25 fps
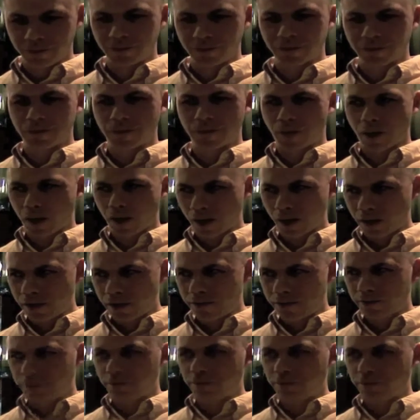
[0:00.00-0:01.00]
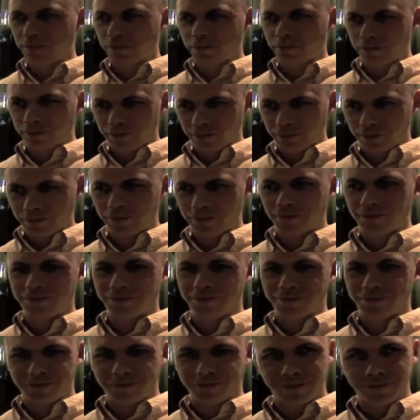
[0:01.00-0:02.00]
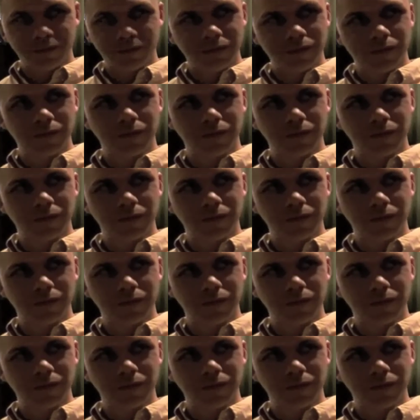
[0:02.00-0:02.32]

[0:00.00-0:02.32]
piano, sort of atonal